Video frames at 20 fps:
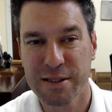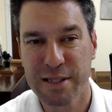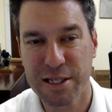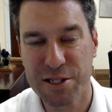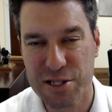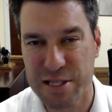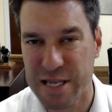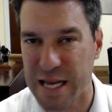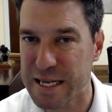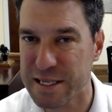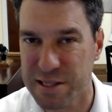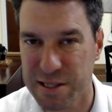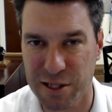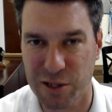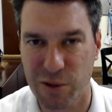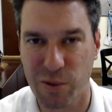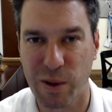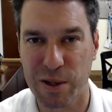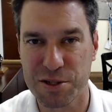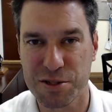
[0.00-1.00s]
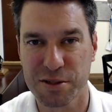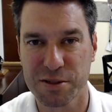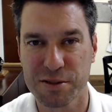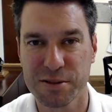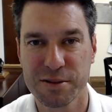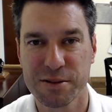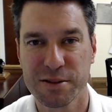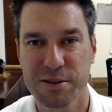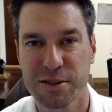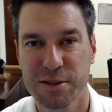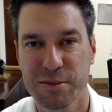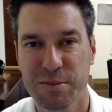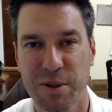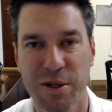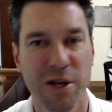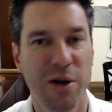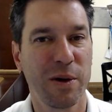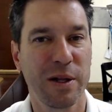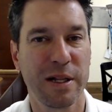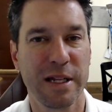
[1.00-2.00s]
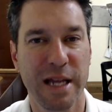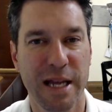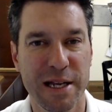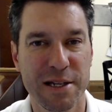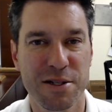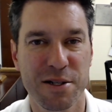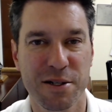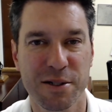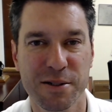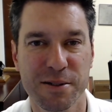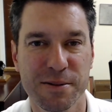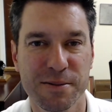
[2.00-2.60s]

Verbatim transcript: just asking the question, but knowing the answer.